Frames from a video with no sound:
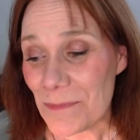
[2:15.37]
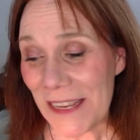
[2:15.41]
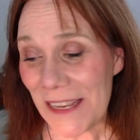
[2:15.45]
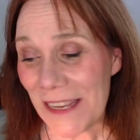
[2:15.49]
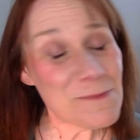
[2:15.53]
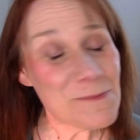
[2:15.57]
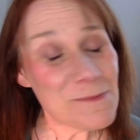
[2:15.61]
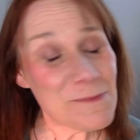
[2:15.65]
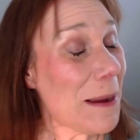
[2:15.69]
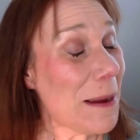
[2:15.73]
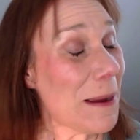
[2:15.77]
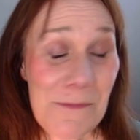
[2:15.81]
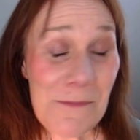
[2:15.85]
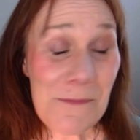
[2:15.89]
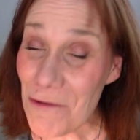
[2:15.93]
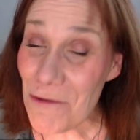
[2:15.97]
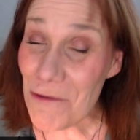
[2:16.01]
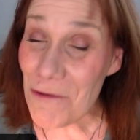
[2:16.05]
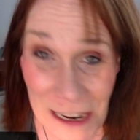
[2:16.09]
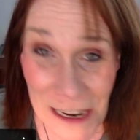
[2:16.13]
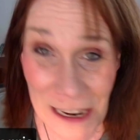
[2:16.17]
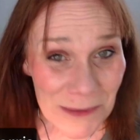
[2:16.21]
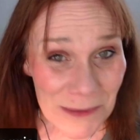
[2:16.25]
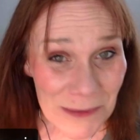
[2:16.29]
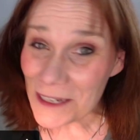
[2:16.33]
it's my
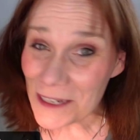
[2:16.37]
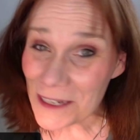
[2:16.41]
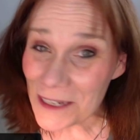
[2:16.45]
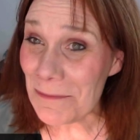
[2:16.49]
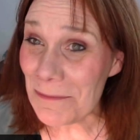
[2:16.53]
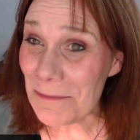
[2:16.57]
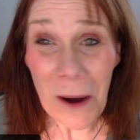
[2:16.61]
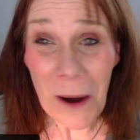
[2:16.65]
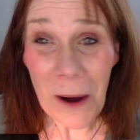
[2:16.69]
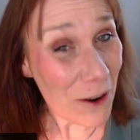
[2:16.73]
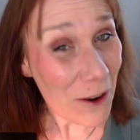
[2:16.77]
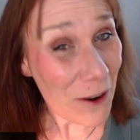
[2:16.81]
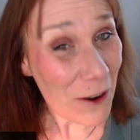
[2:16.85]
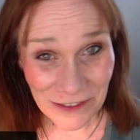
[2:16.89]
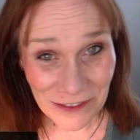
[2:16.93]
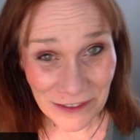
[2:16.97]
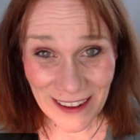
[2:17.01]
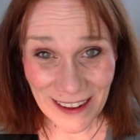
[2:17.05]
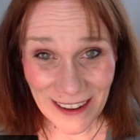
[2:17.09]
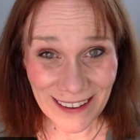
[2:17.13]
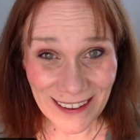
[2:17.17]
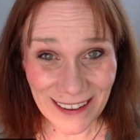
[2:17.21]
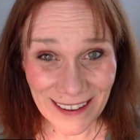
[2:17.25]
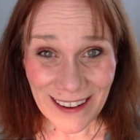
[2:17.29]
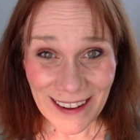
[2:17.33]
premium
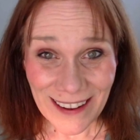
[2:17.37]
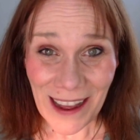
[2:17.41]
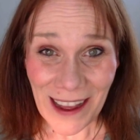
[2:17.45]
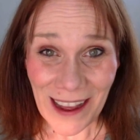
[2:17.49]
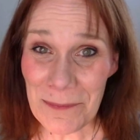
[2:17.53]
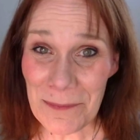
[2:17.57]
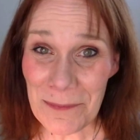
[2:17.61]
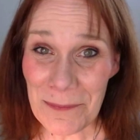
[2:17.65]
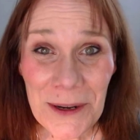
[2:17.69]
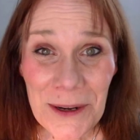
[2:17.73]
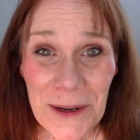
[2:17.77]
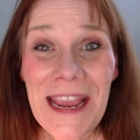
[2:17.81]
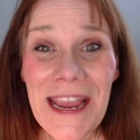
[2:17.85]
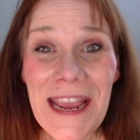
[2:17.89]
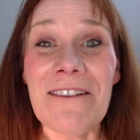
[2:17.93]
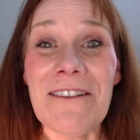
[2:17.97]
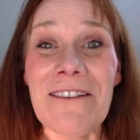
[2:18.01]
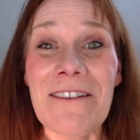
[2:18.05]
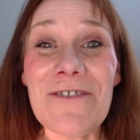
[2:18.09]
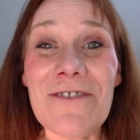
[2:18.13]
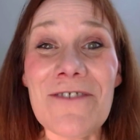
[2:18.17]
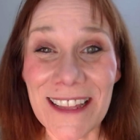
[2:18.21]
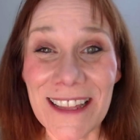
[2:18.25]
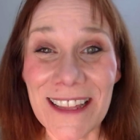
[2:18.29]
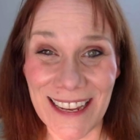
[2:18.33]
offer. I'm putting
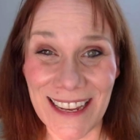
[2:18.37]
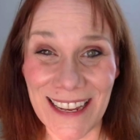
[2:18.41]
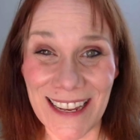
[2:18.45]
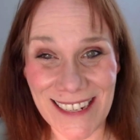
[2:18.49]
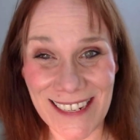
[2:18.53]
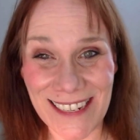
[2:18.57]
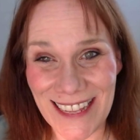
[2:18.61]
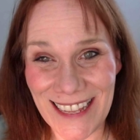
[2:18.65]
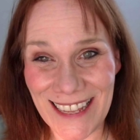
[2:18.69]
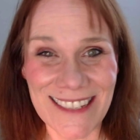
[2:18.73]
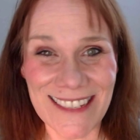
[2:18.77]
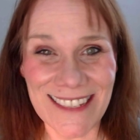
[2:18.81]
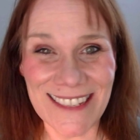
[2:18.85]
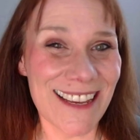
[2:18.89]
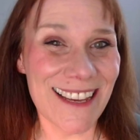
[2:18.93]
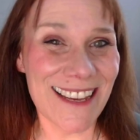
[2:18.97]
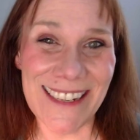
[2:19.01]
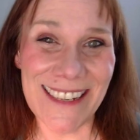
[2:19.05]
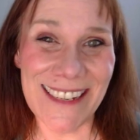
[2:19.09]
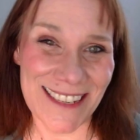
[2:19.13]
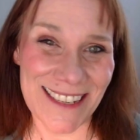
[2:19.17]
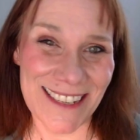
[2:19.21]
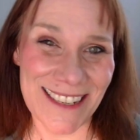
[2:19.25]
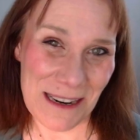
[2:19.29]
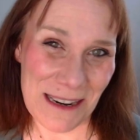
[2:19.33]
everything into this and
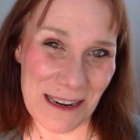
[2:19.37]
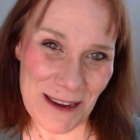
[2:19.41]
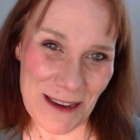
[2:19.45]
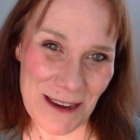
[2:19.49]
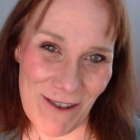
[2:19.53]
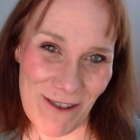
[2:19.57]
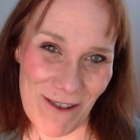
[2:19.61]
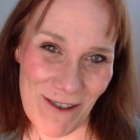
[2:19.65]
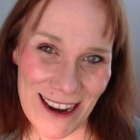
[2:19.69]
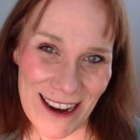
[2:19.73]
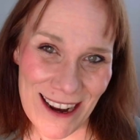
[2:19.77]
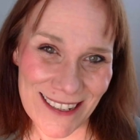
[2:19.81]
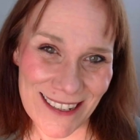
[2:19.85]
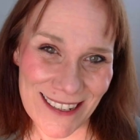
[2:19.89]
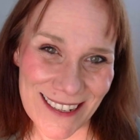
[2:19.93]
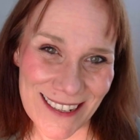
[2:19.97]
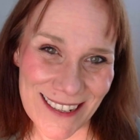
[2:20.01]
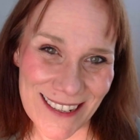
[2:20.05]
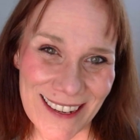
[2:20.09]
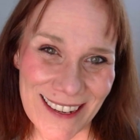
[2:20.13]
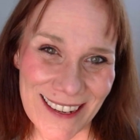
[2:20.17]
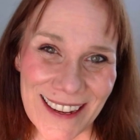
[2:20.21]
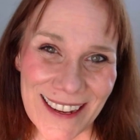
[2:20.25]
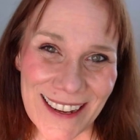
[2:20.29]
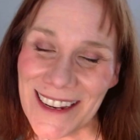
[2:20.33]
it's going to be great.
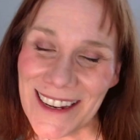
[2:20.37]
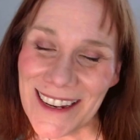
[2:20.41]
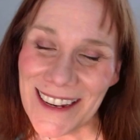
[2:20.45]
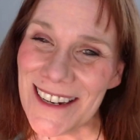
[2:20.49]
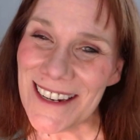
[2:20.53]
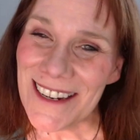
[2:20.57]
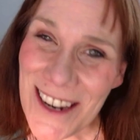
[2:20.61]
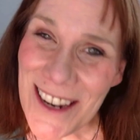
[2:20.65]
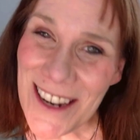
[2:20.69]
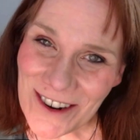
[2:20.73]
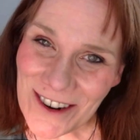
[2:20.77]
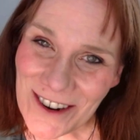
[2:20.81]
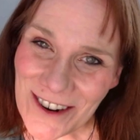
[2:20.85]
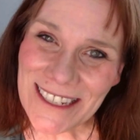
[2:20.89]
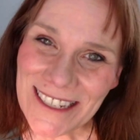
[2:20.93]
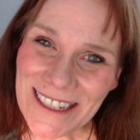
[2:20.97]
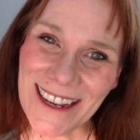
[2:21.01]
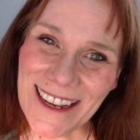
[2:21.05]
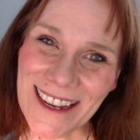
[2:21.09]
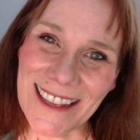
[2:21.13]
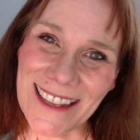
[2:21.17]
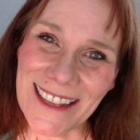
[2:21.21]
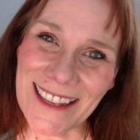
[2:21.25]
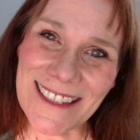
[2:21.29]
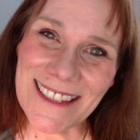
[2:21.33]

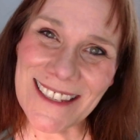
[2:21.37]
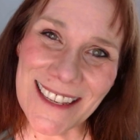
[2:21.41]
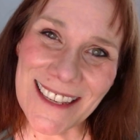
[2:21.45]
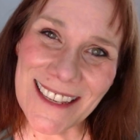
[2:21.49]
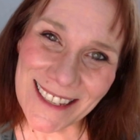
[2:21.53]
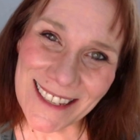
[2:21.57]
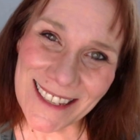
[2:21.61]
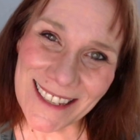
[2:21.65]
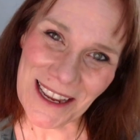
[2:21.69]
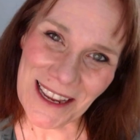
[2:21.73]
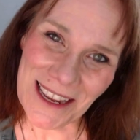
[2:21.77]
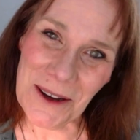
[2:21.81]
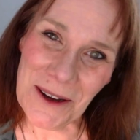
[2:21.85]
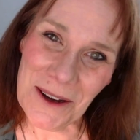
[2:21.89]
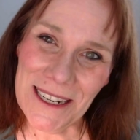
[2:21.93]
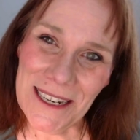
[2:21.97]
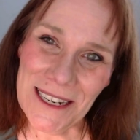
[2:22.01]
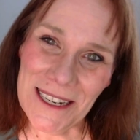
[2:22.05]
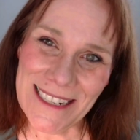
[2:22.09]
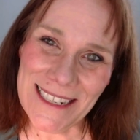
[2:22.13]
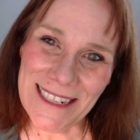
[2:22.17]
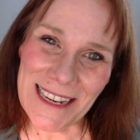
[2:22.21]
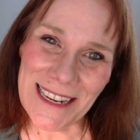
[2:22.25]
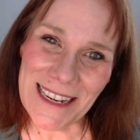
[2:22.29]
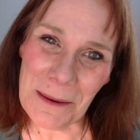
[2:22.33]
Neuroscience and
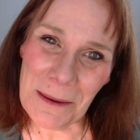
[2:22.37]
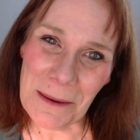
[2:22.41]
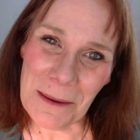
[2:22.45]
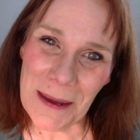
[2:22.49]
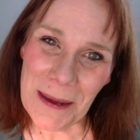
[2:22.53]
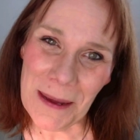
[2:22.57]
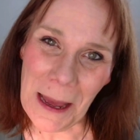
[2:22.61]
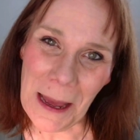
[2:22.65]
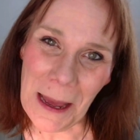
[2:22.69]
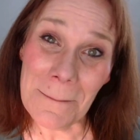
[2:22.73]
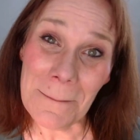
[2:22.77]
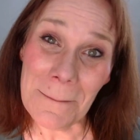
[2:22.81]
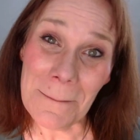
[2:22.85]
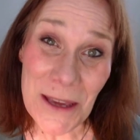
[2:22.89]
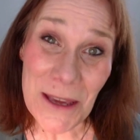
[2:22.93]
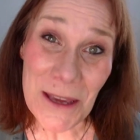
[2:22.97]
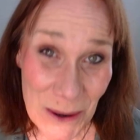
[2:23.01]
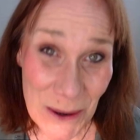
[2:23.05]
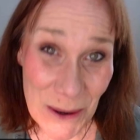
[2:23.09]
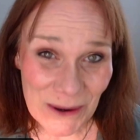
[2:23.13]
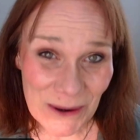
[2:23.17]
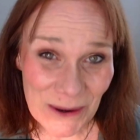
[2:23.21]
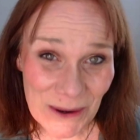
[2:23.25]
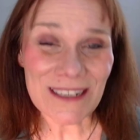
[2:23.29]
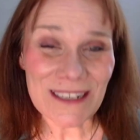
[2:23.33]
psychology can become
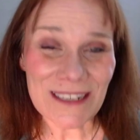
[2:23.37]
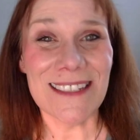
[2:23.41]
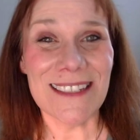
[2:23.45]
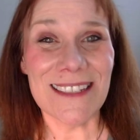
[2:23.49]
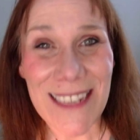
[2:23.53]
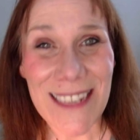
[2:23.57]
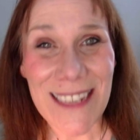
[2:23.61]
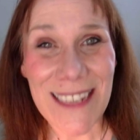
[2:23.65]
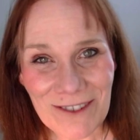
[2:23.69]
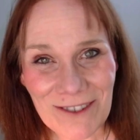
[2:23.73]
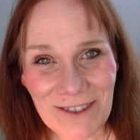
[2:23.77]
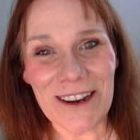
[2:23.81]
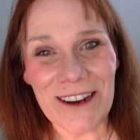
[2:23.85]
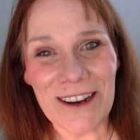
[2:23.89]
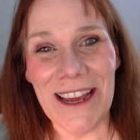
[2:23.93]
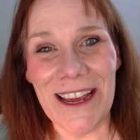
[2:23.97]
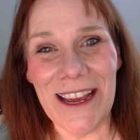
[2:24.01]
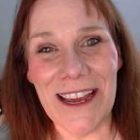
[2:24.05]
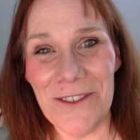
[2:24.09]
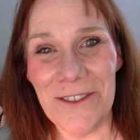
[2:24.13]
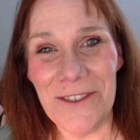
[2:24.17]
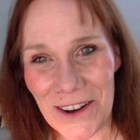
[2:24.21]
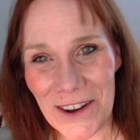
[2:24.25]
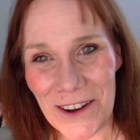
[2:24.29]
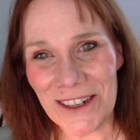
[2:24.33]
your secret
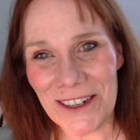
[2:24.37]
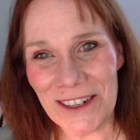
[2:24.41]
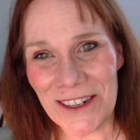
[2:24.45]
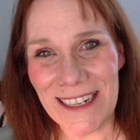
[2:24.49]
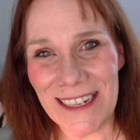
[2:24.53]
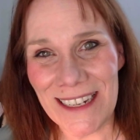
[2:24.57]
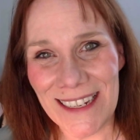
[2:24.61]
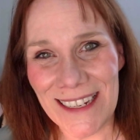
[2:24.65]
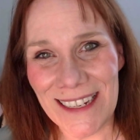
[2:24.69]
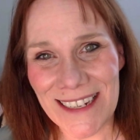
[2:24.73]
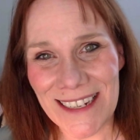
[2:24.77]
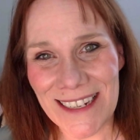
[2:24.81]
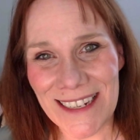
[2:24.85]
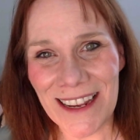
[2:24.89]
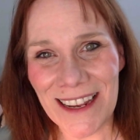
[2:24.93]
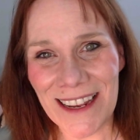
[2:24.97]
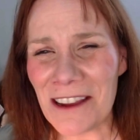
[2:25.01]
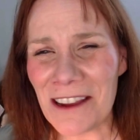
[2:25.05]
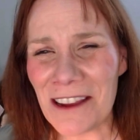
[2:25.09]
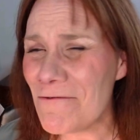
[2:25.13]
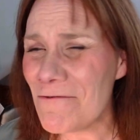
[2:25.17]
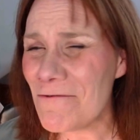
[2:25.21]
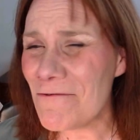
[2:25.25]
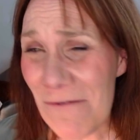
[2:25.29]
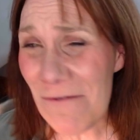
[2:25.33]
advantage. And
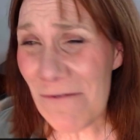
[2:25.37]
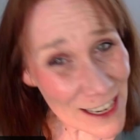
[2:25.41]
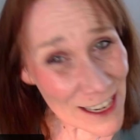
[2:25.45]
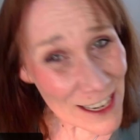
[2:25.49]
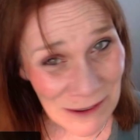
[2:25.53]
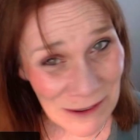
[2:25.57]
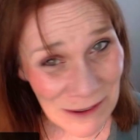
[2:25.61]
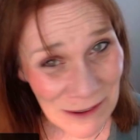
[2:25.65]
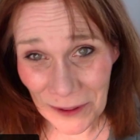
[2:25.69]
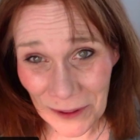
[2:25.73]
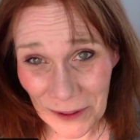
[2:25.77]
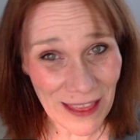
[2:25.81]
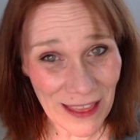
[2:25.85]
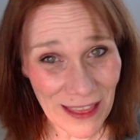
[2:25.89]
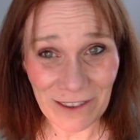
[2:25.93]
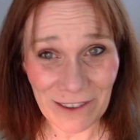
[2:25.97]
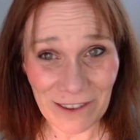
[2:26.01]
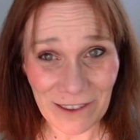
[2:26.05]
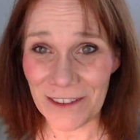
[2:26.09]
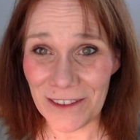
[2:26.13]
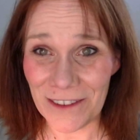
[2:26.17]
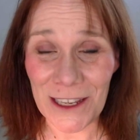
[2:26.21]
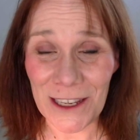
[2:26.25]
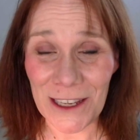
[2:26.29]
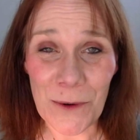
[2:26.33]
I really want that
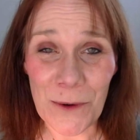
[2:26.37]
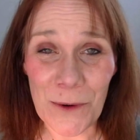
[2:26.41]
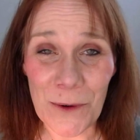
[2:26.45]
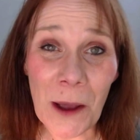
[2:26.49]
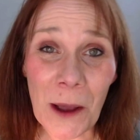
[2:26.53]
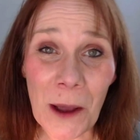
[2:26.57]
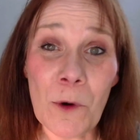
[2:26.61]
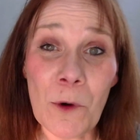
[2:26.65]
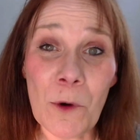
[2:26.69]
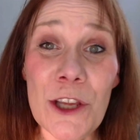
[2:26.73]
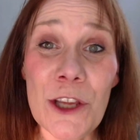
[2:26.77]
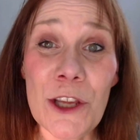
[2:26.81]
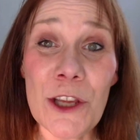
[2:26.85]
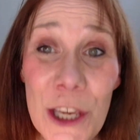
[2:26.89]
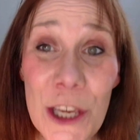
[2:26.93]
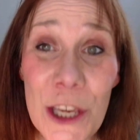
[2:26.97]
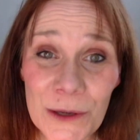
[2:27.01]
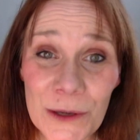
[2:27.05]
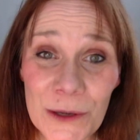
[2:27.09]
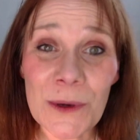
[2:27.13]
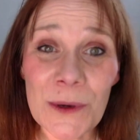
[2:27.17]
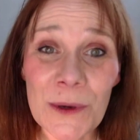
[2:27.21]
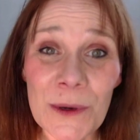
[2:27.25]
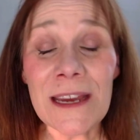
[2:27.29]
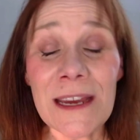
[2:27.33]
for you. I want
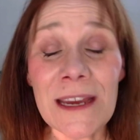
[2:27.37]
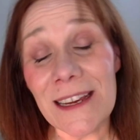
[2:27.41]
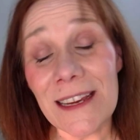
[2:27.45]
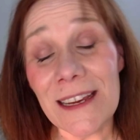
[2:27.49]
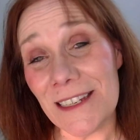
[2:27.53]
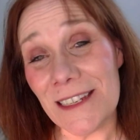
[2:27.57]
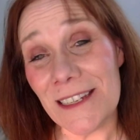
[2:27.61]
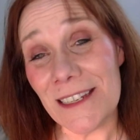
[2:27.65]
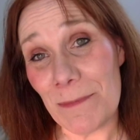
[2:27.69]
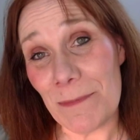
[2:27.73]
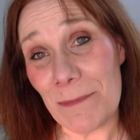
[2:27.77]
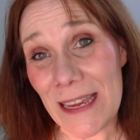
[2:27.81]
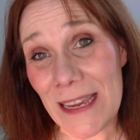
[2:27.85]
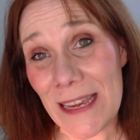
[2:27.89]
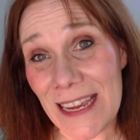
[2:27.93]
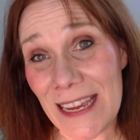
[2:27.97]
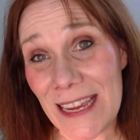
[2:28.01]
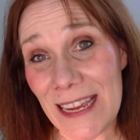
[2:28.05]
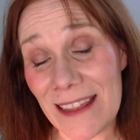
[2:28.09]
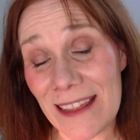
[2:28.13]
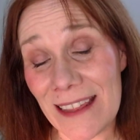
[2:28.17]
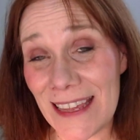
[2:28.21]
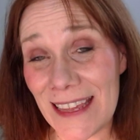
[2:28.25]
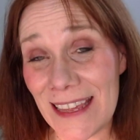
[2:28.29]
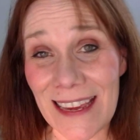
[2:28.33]
you to
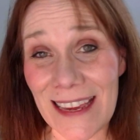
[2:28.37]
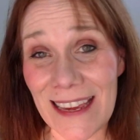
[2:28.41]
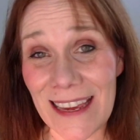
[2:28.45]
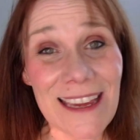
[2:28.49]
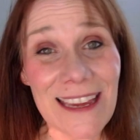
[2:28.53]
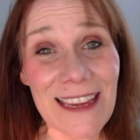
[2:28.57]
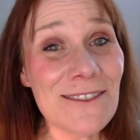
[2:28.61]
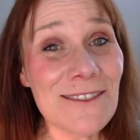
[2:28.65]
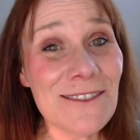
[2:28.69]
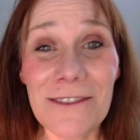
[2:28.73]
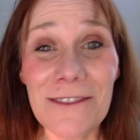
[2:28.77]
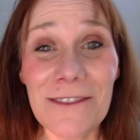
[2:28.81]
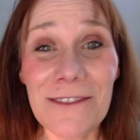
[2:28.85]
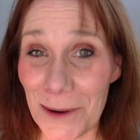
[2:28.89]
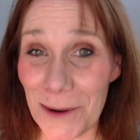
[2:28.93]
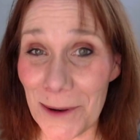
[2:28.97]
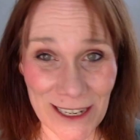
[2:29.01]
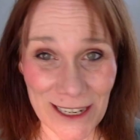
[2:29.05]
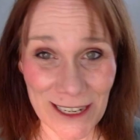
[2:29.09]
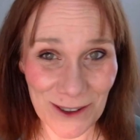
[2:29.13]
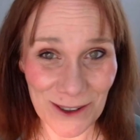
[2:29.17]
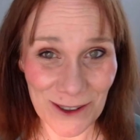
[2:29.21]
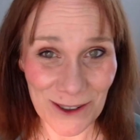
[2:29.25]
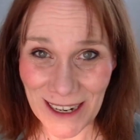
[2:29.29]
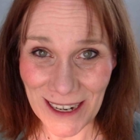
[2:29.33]
be the
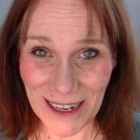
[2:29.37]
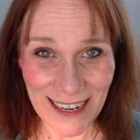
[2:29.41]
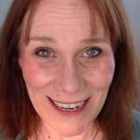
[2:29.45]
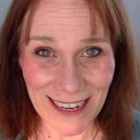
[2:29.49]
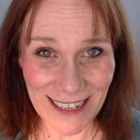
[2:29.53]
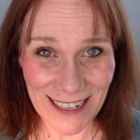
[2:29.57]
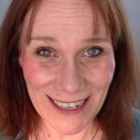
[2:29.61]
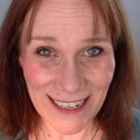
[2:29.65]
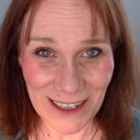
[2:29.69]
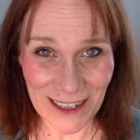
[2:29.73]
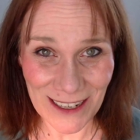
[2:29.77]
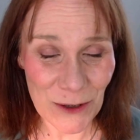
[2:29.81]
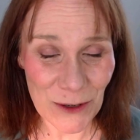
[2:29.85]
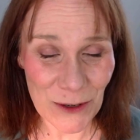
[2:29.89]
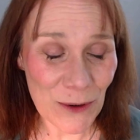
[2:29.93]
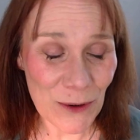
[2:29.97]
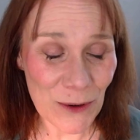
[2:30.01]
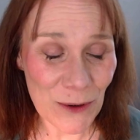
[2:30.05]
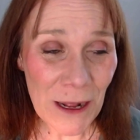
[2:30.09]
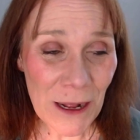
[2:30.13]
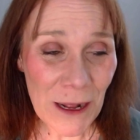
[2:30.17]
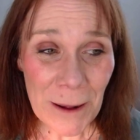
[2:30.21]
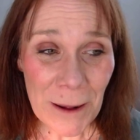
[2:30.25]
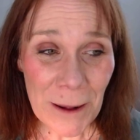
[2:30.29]
influential leader who